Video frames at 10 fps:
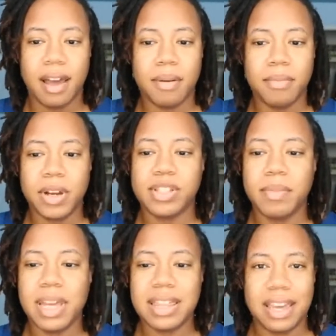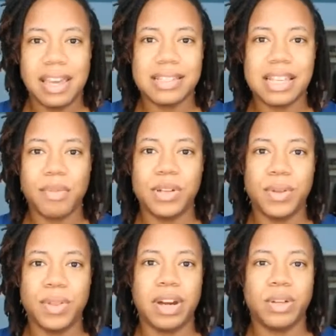There's so many things that we do
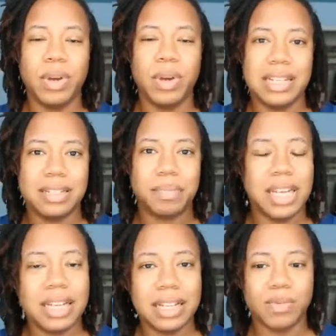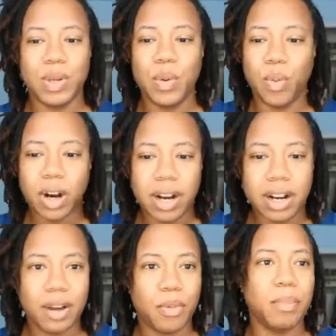throughout the week that deplete us. We work,
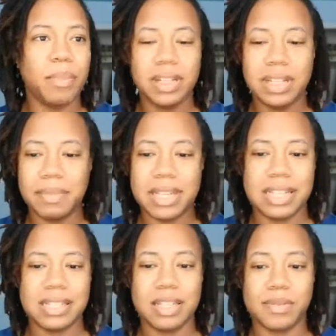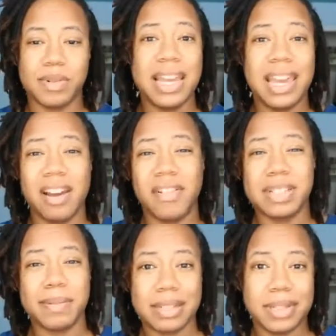we're building businesses, we're taking care of our
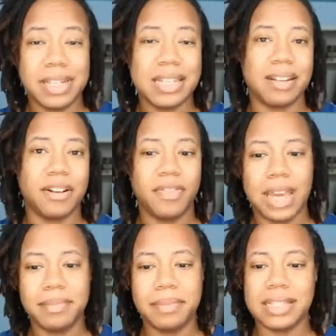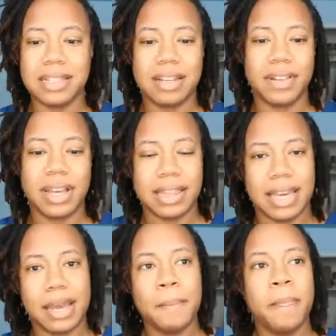responsibilities and our families and stuff like
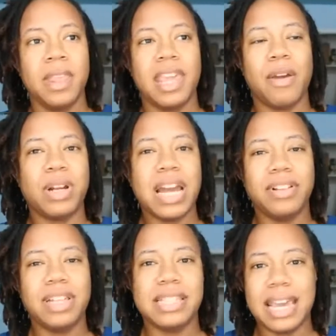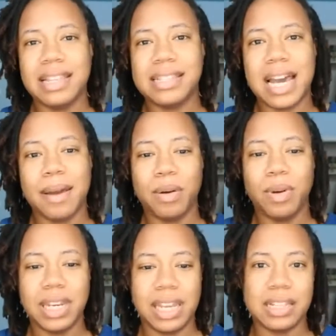that. And we're not really taking the time that we
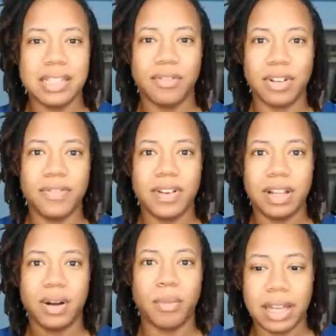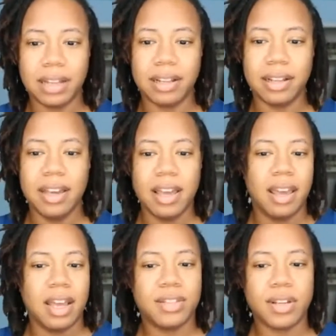need to refill our well.
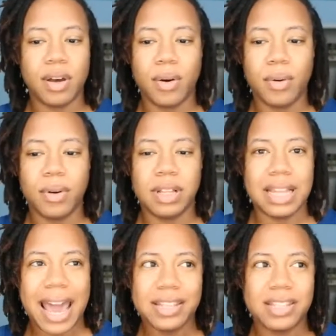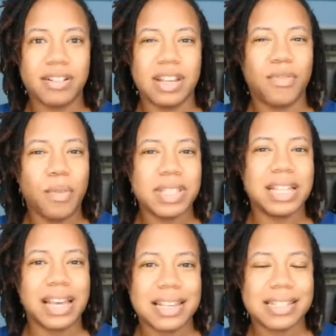And so ask yourself, when was the
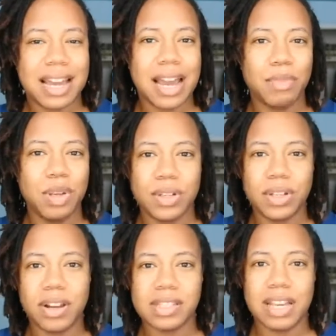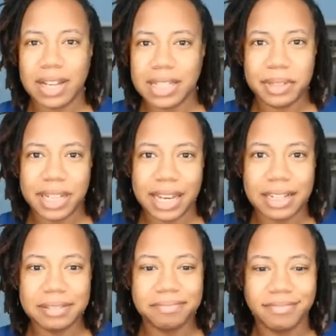last time you took yourself out to
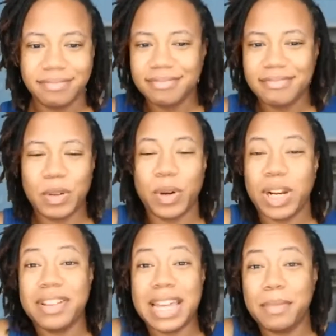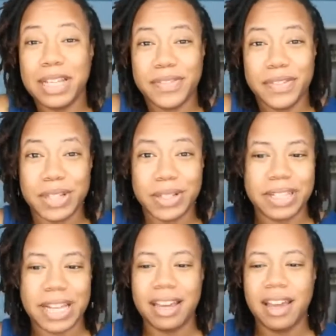play? Whatever that means for you.
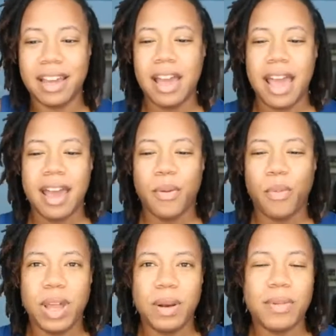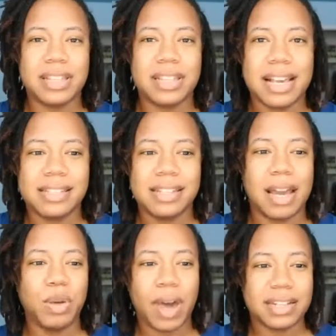Like, when was the last time
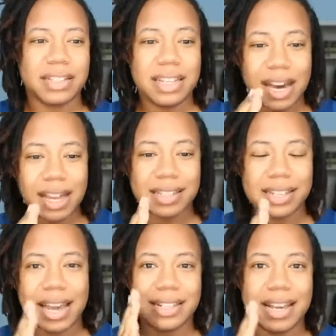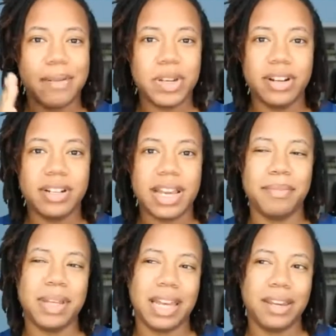you actually cut aside time in your day to
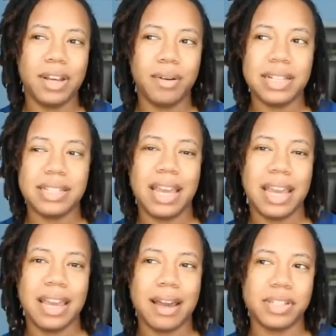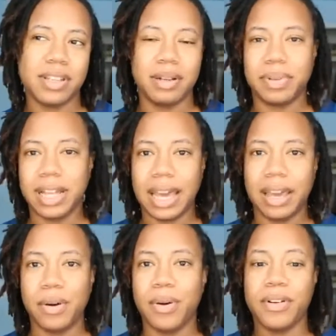be like, you know what, today I'm just going to
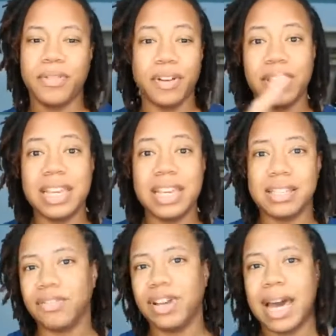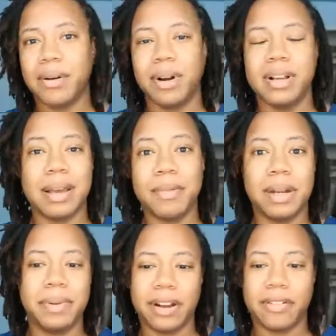play, or for these 3 hours, I'm going to
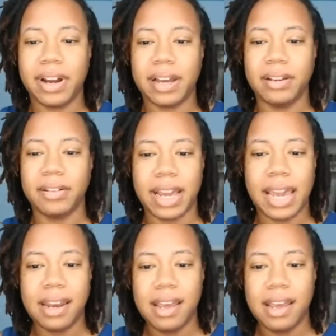play around, right?